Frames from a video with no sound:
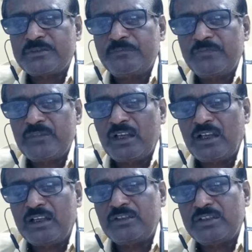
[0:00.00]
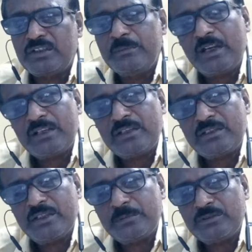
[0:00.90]
either he may arrest that
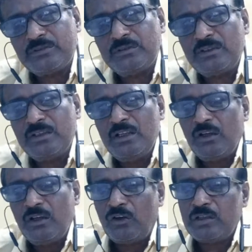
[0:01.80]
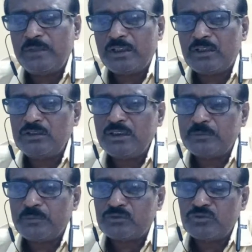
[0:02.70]
person or he may cause that person
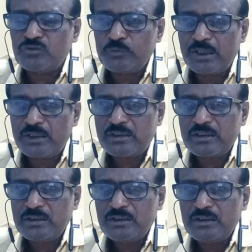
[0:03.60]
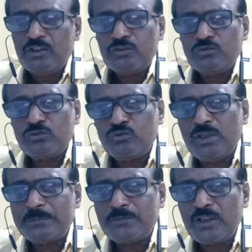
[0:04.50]
to be arrested. So soon after
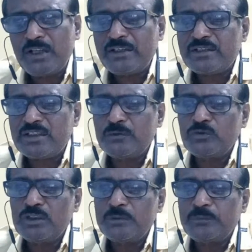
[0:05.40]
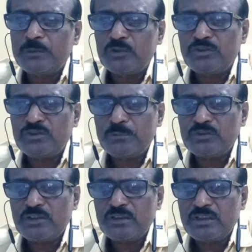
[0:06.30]
arrest, if a police officer is
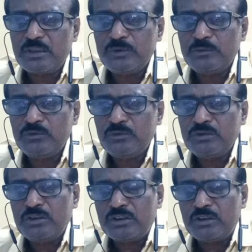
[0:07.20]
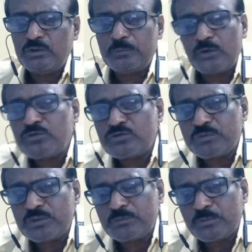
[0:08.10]
available, he will produce
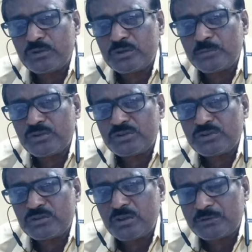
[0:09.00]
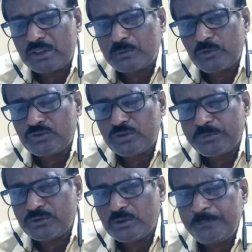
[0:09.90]
before the police of that police officer.
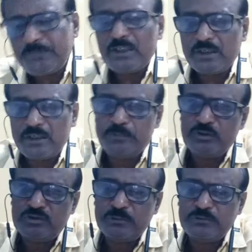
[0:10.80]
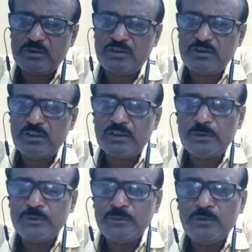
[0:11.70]
If police officer is not
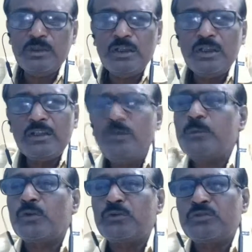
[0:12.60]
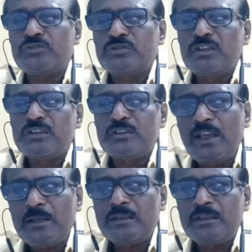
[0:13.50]
available, he will produce that
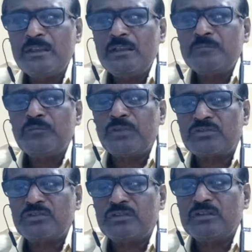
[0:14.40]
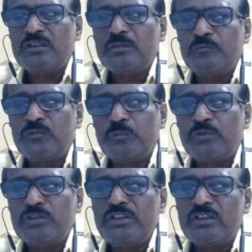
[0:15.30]
person before the
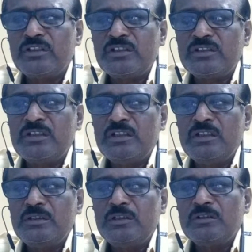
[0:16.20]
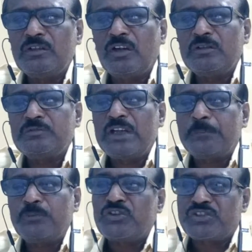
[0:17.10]
nearest police
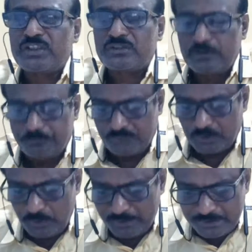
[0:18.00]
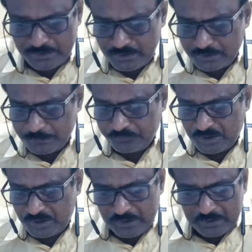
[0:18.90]
station. What it says,
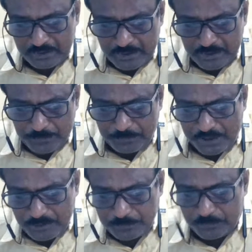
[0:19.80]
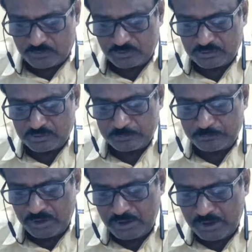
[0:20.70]
any private person may
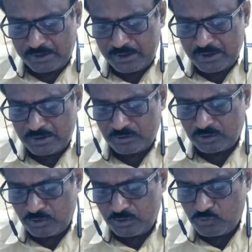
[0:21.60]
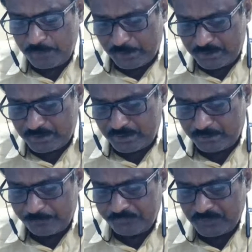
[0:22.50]
arrest or cause to be arrested
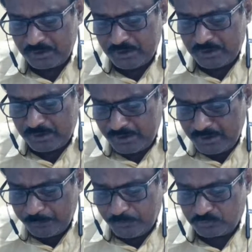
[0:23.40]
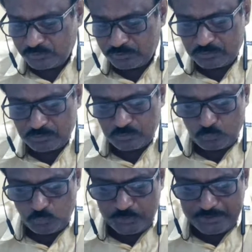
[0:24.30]
any person who in his